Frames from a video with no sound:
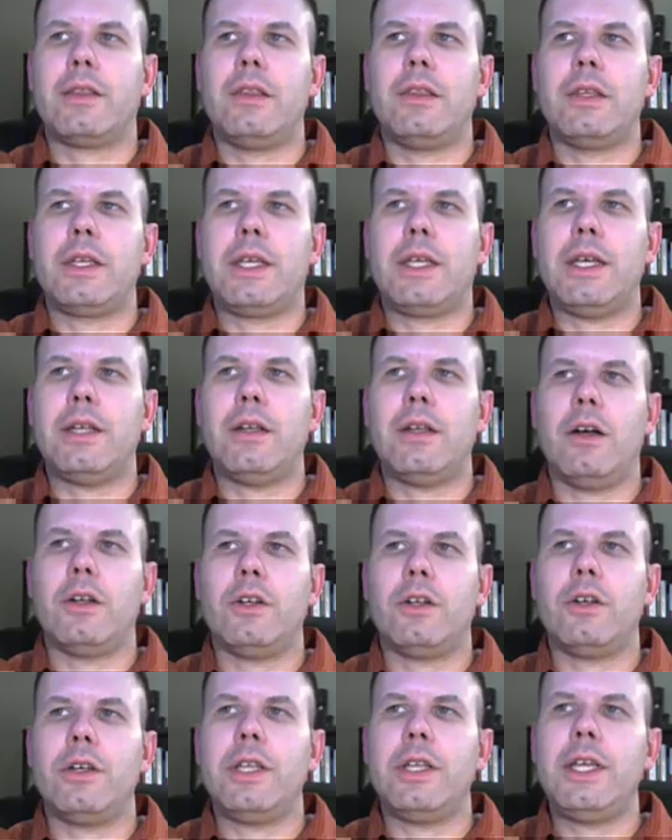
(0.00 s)
get
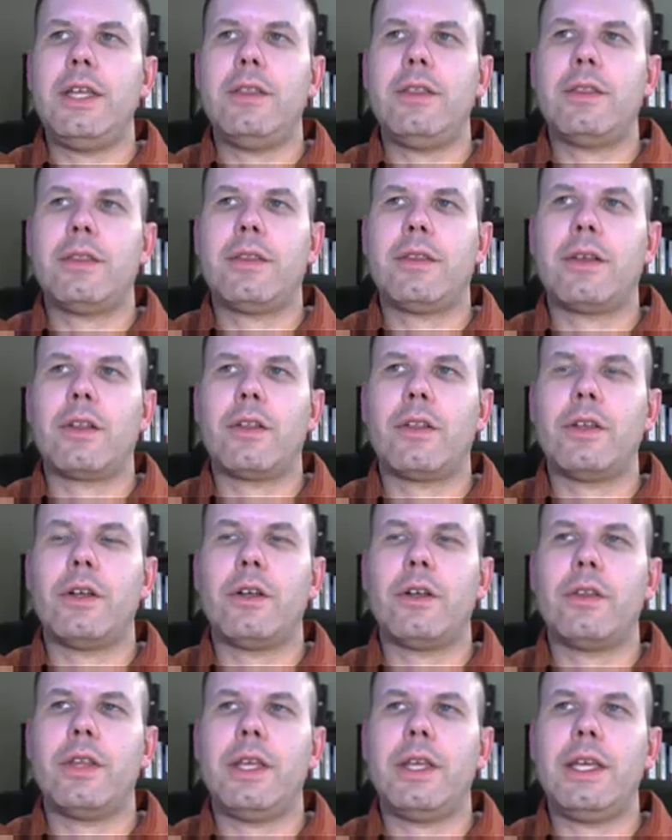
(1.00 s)
underneath to
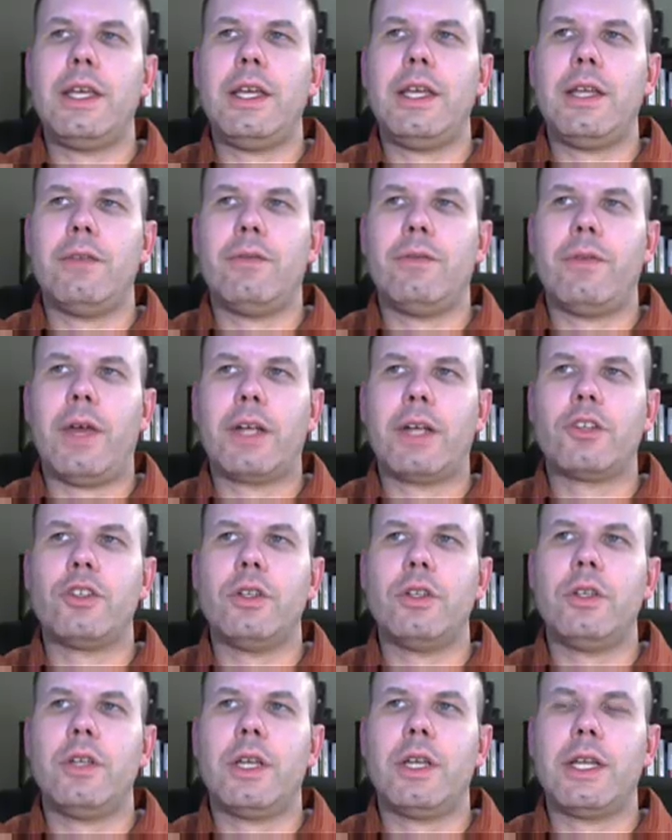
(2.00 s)
clear the
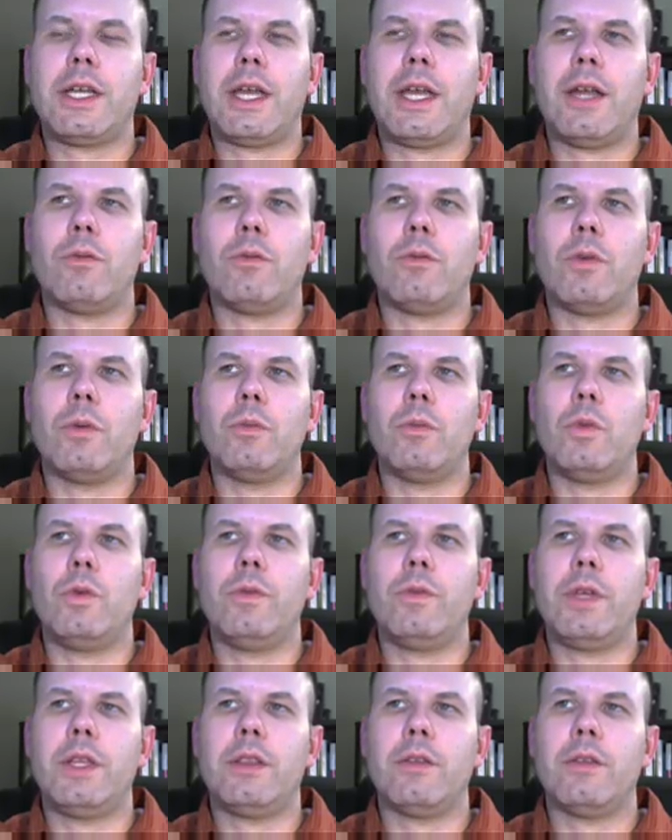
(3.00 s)
infection, and again
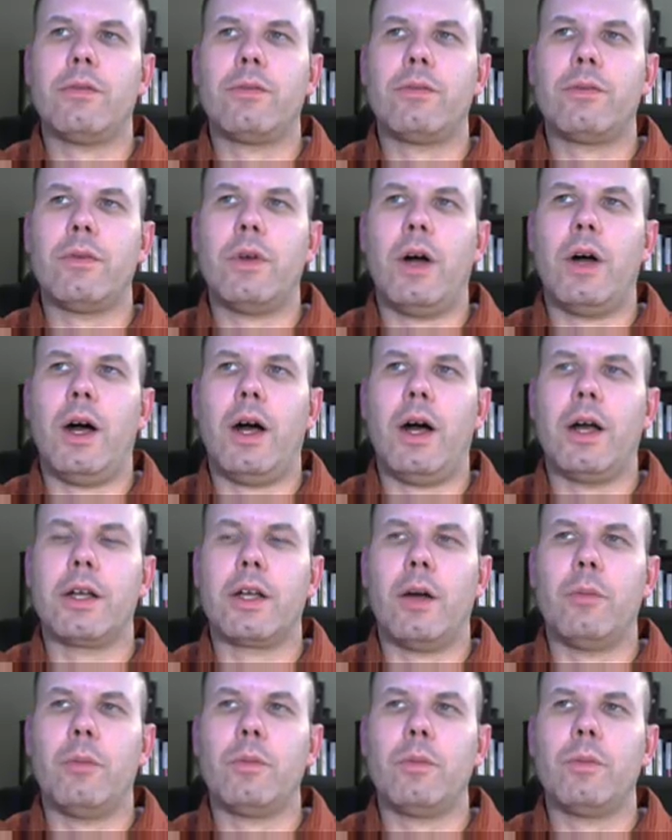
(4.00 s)
removing the
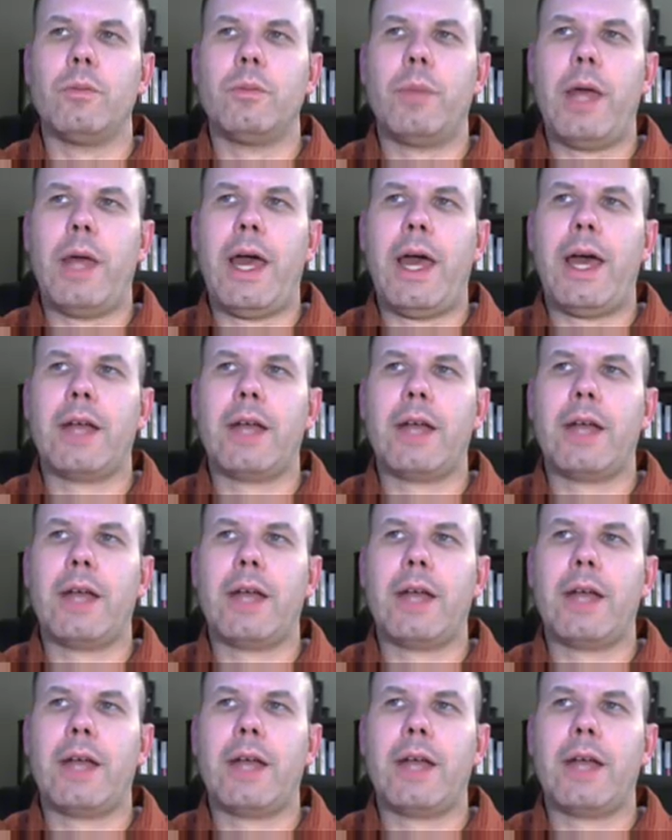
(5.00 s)
gum back